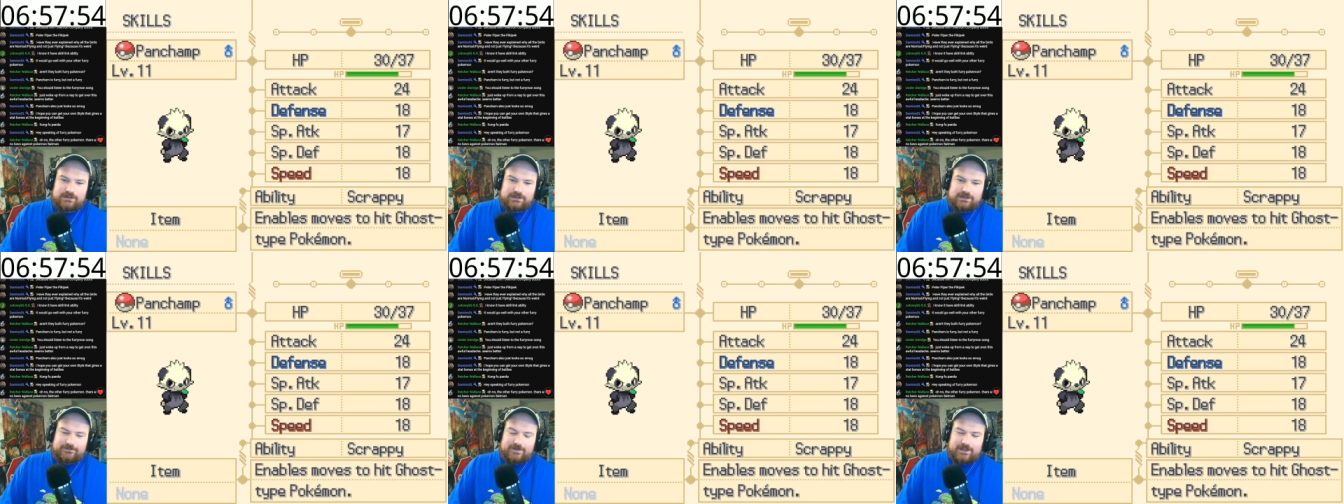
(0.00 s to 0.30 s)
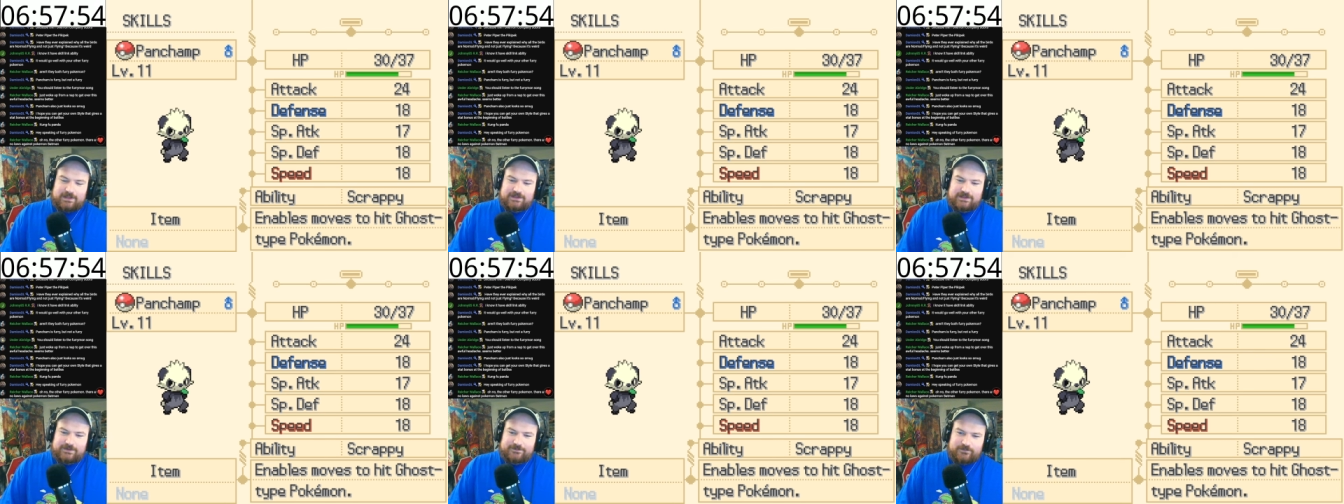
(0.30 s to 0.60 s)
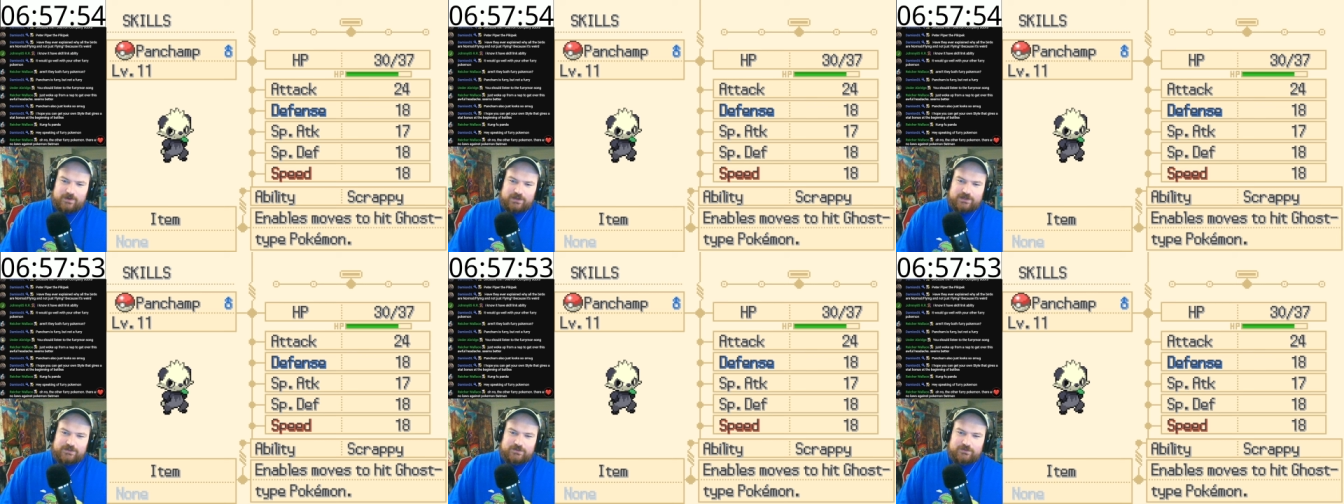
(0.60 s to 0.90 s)
If I'm not
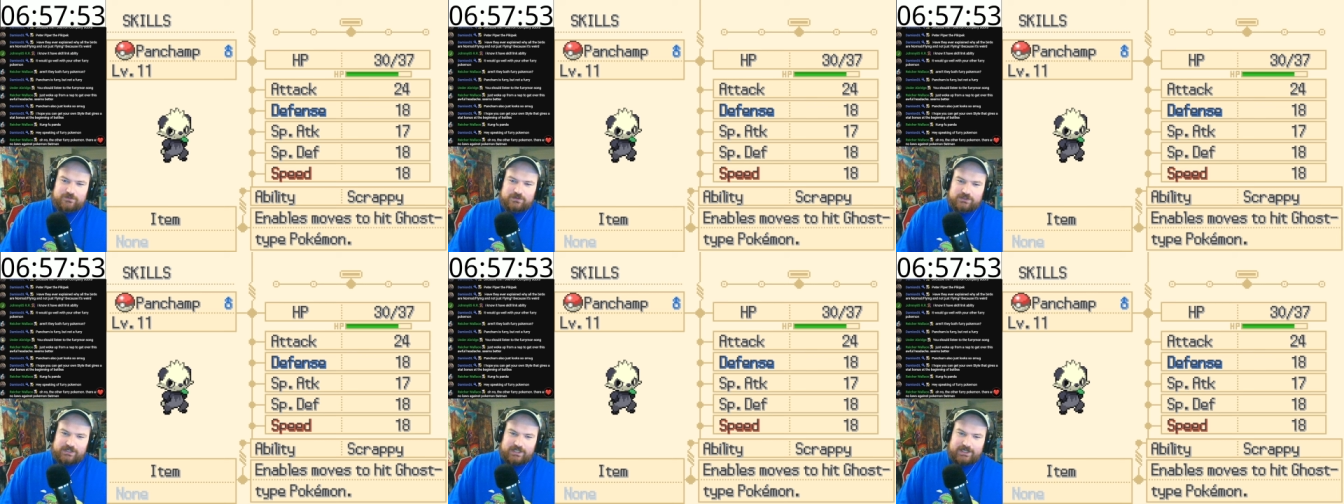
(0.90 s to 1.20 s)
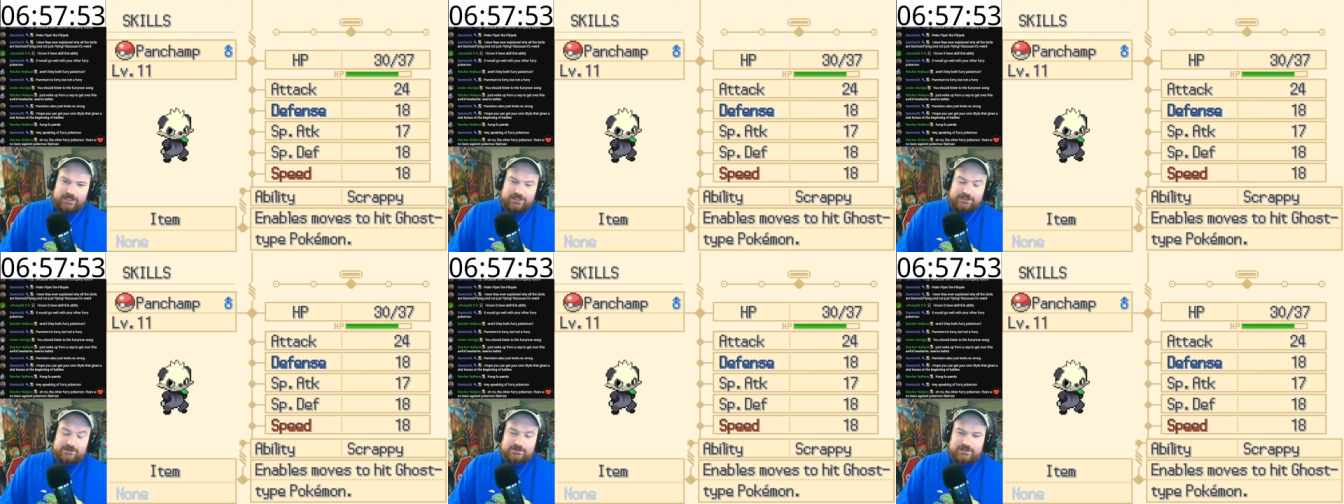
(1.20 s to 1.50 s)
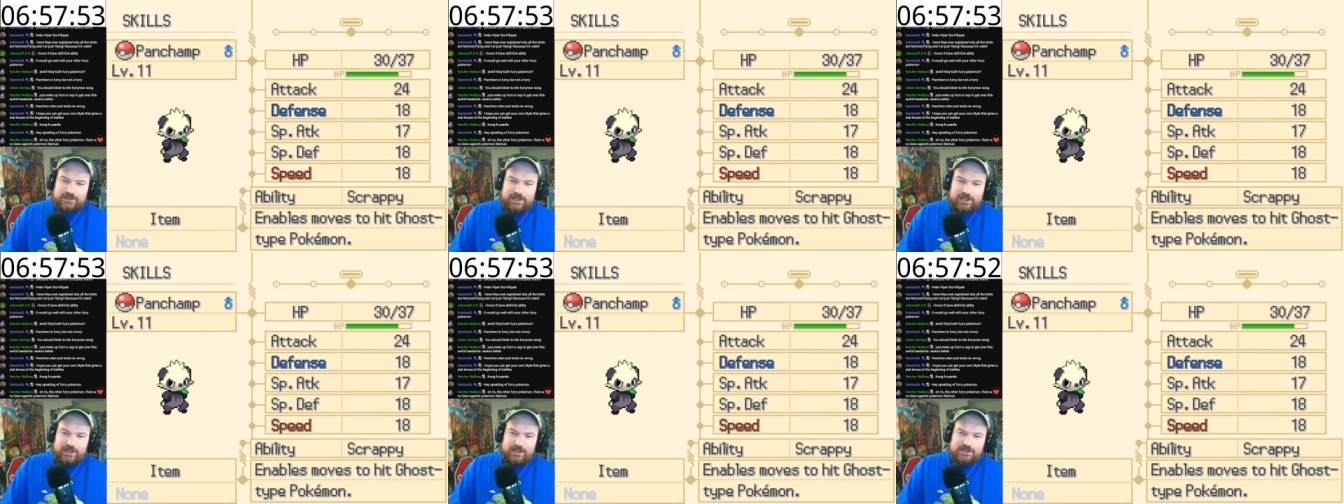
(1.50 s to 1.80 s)
going to do
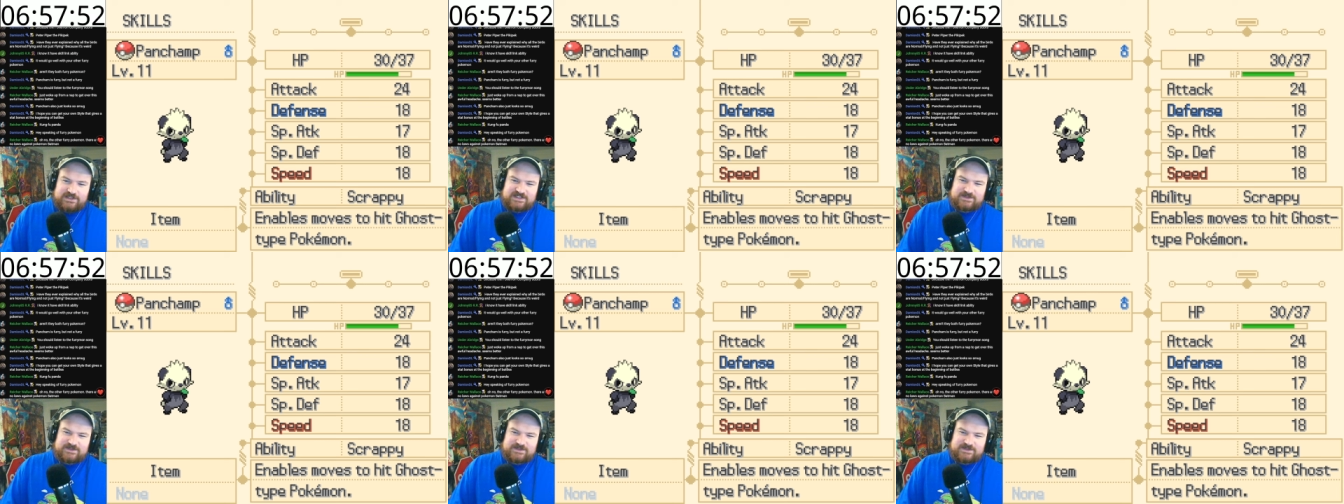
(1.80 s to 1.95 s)
Gallade.